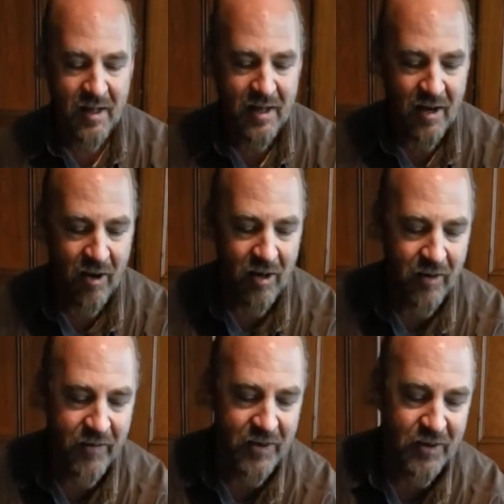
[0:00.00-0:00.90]
the
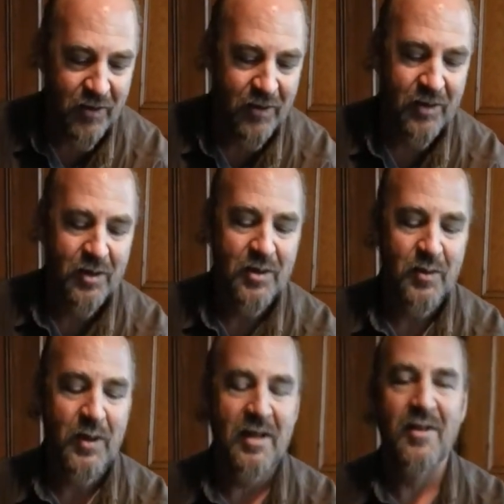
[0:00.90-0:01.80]
artificial
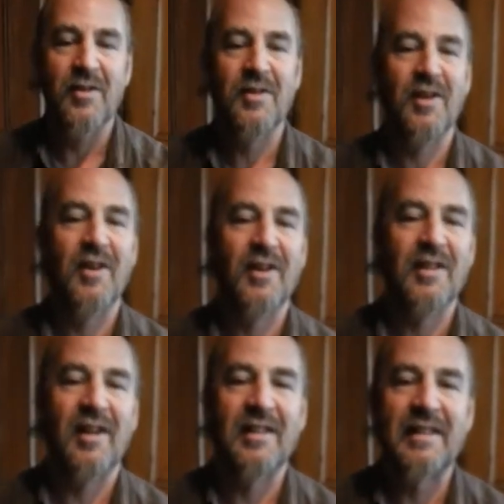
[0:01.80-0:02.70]
sweeteners
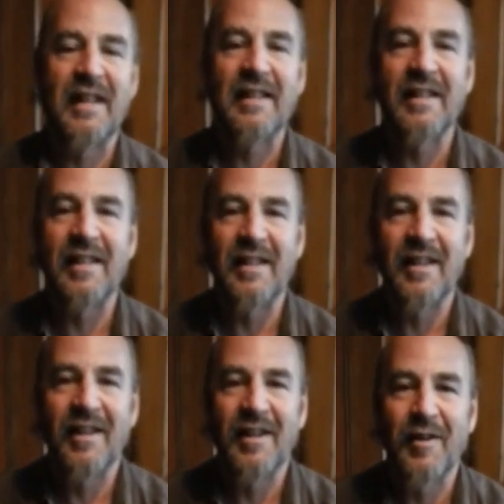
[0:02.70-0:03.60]
are deadly.
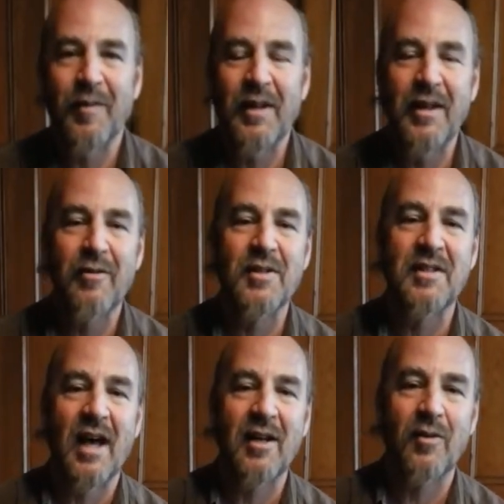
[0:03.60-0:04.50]
I think it was
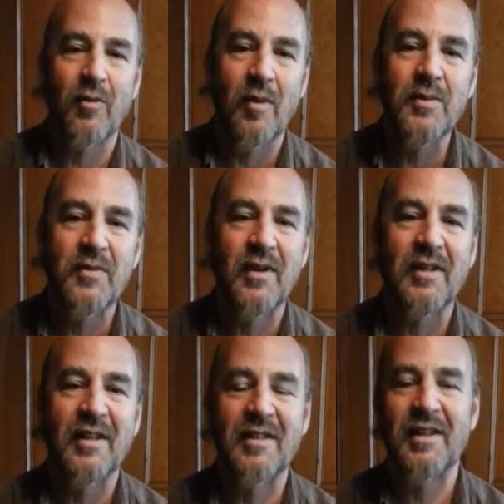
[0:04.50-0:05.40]
Donald
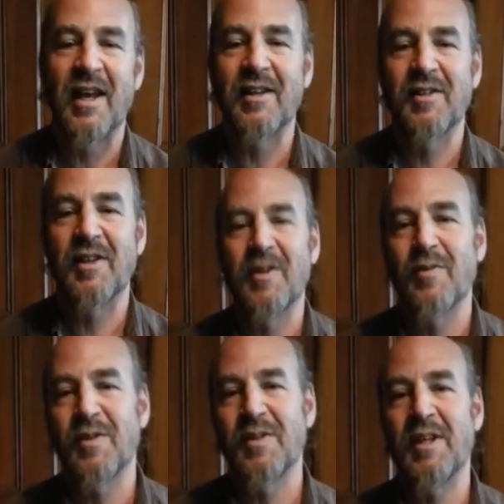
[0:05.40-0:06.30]
Rumsfeld actually who
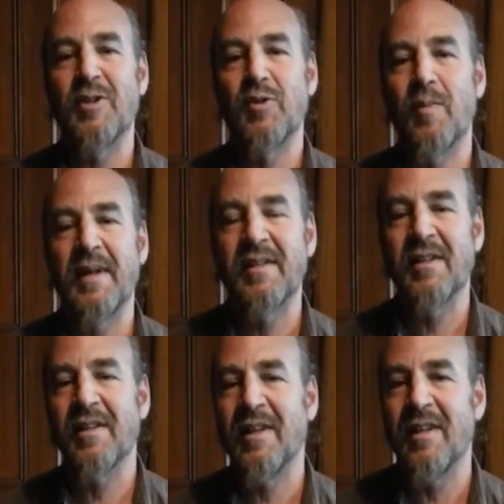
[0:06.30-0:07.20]
was
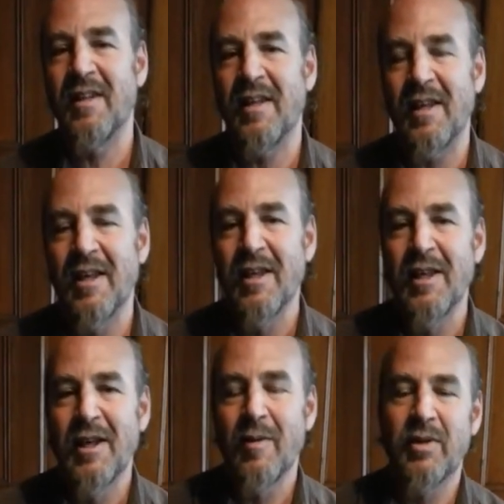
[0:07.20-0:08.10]
instrumental in the
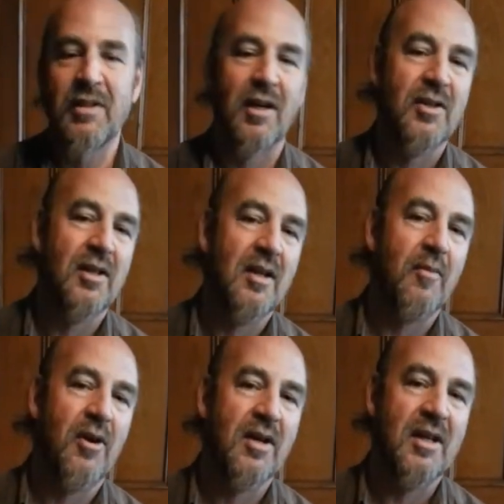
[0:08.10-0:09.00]
production and
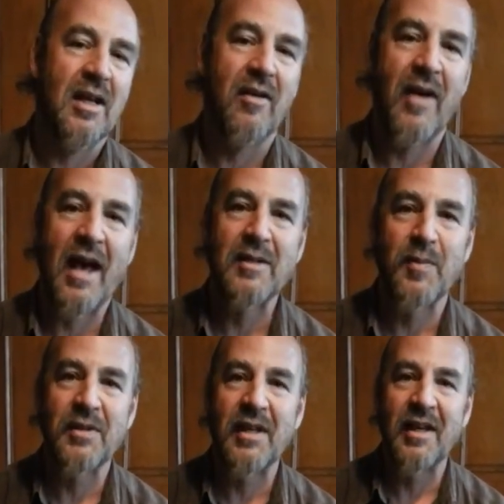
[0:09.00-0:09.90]
marketing of
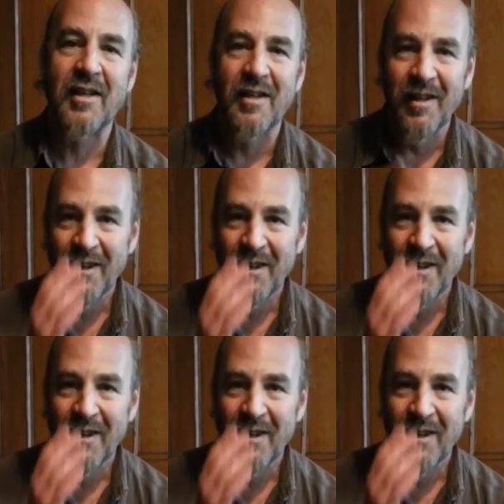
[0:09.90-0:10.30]
aspartame,